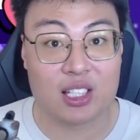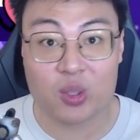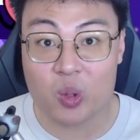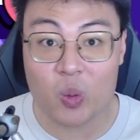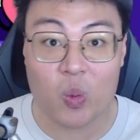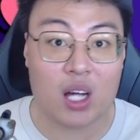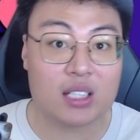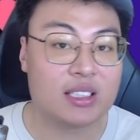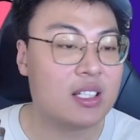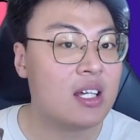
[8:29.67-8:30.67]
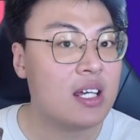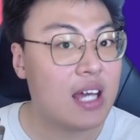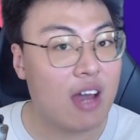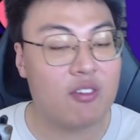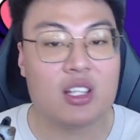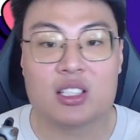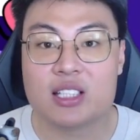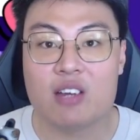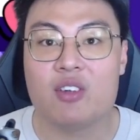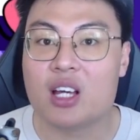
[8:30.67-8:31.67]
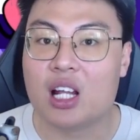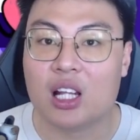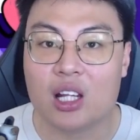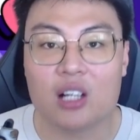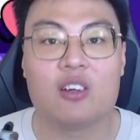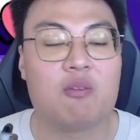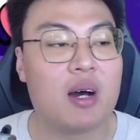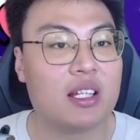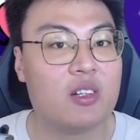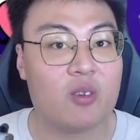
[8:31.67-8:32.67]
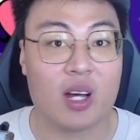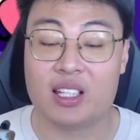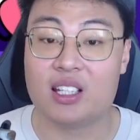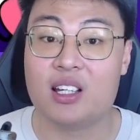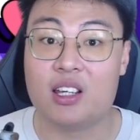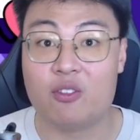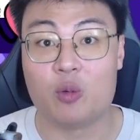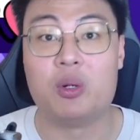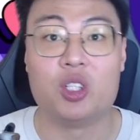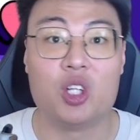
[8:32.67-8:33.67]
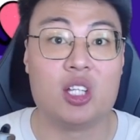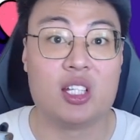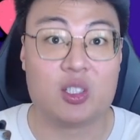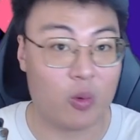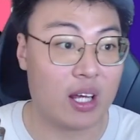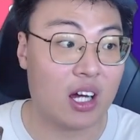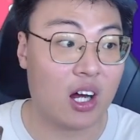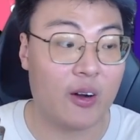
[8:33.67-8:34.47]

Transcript: So you are having saving a lot of money right here if you purchase this right now.